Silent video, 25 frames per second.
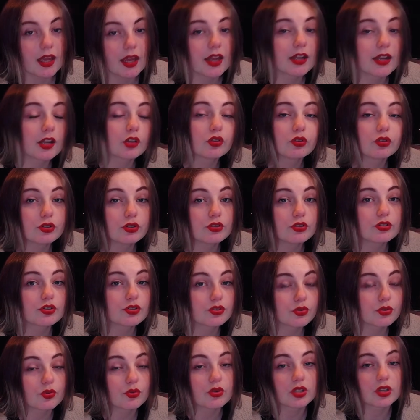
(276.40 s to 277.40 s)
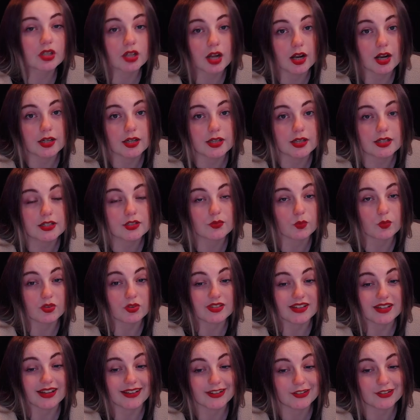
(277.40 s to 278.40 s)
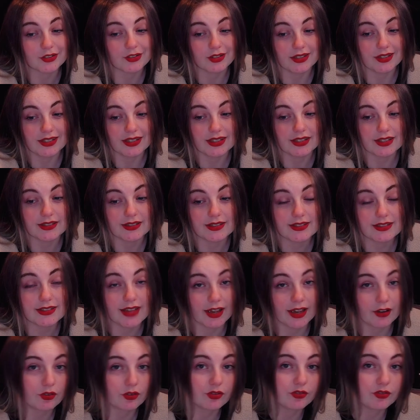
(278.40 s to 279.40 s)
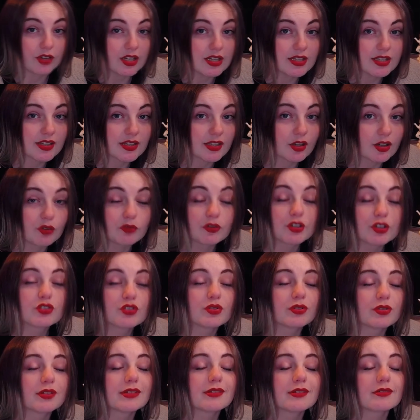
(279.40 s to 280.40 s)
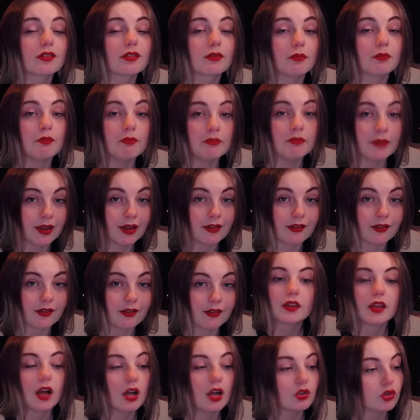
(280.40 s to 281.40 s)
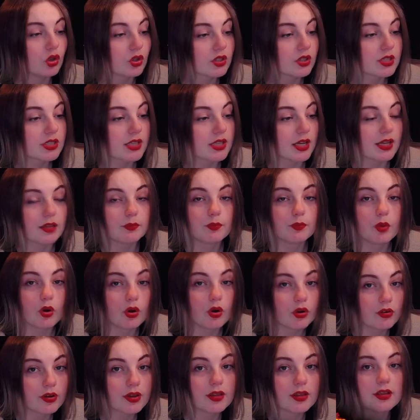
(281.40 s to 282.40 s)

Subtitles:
And it looks as though the Carnyx was actually sacrificed in a ritualistic manner, alongside pottery,